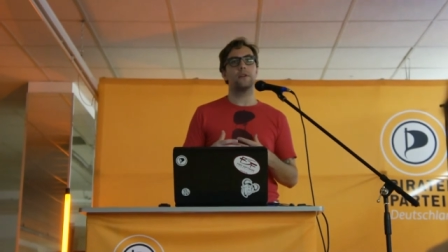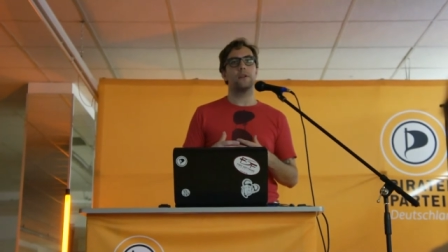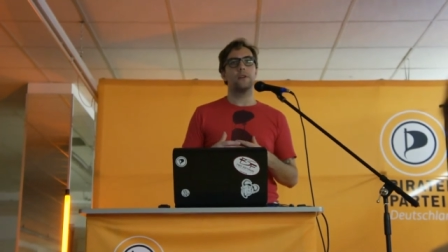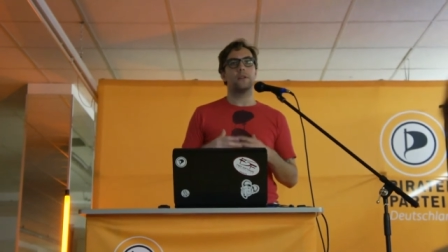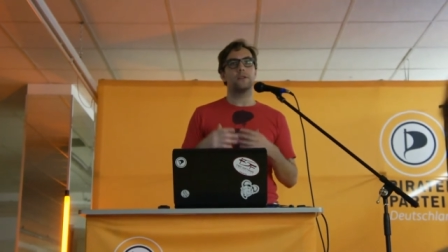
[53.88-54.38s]

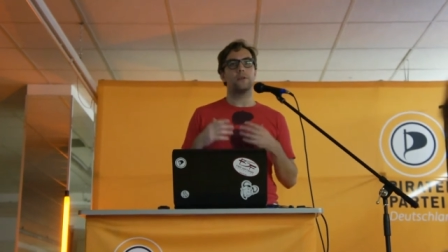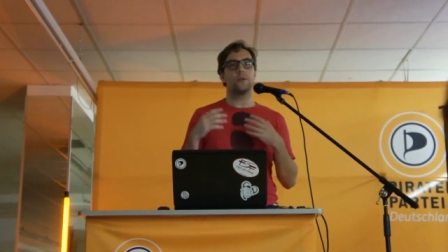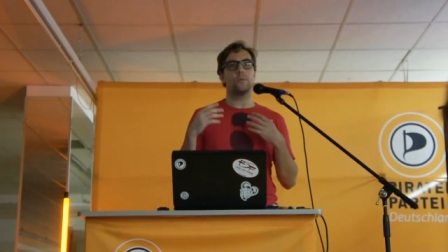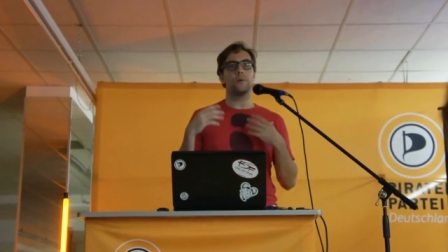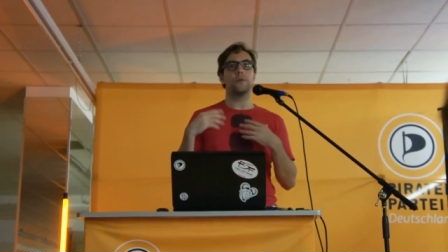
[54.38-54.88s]
so that
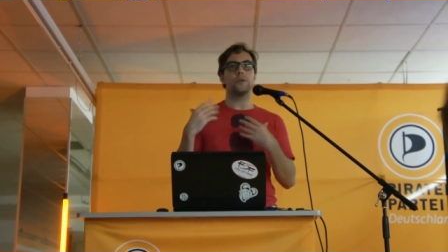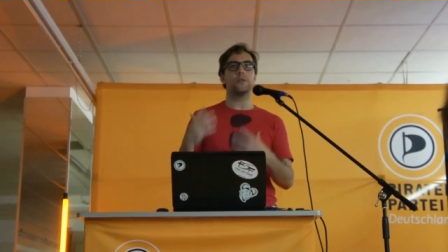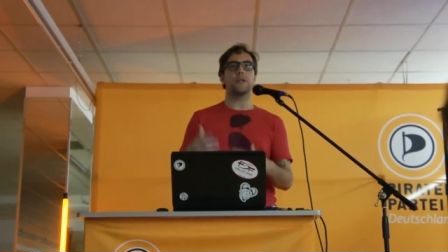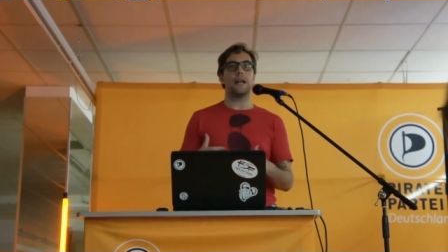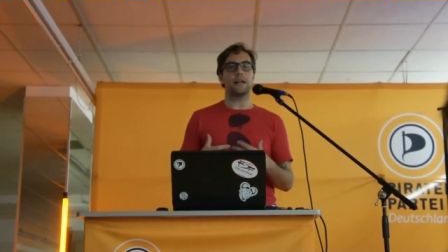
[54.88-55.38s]
we would use
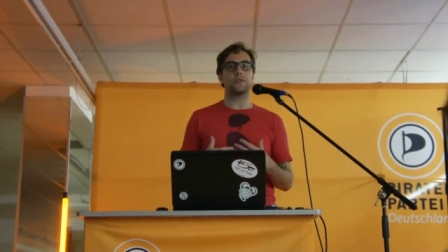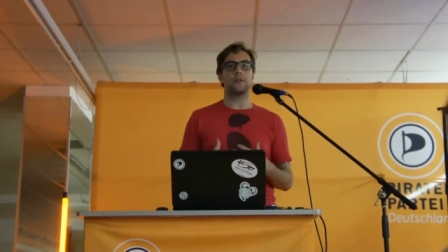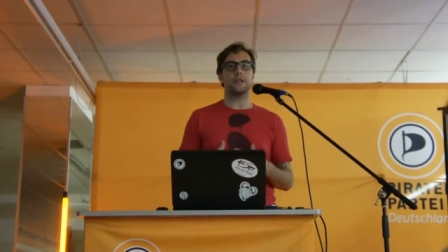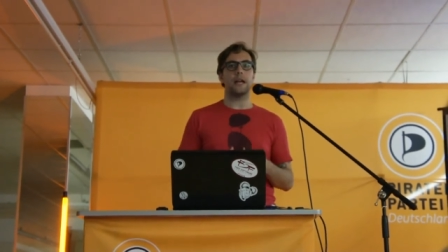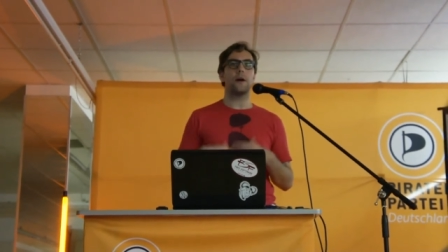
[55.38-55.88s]
it
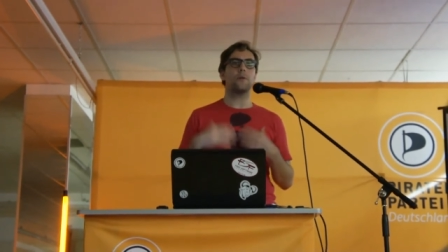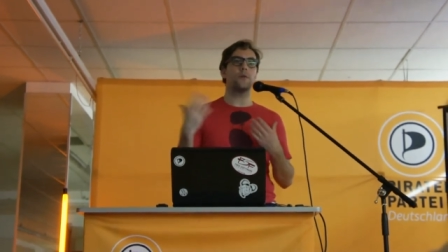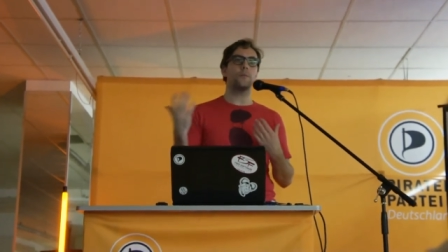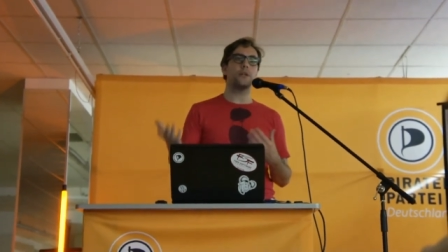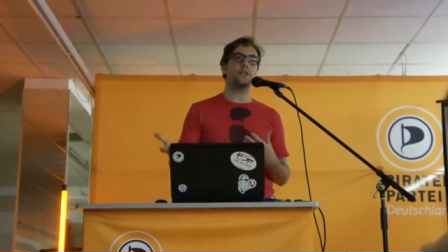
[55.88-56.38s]
naturally? How can
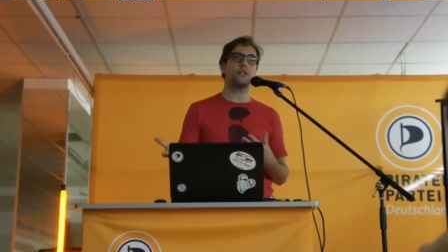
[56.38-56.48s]
we share